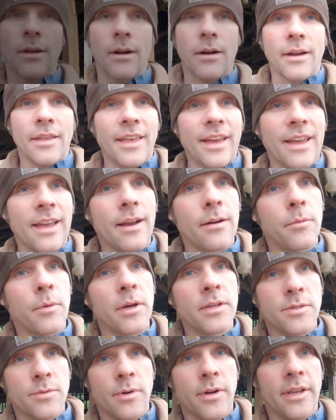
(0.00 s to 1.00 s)
All right, that guy
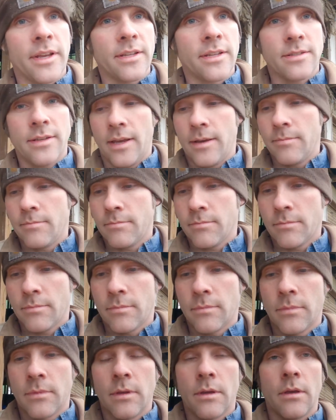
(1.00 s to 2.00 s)
was running a temp.
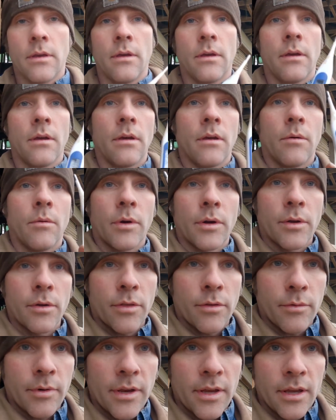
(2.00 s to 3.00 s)

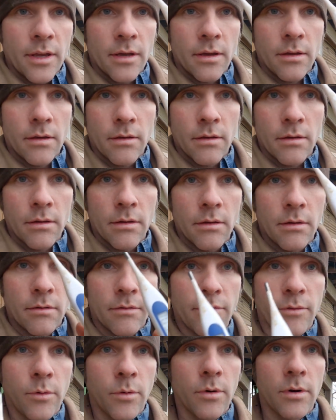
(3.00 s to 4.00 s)

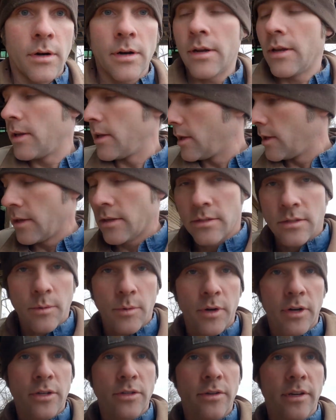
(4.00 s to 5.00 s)
103.4. So
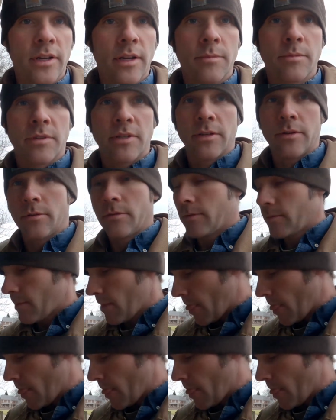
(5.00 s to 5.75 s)
we're gonna treat him too.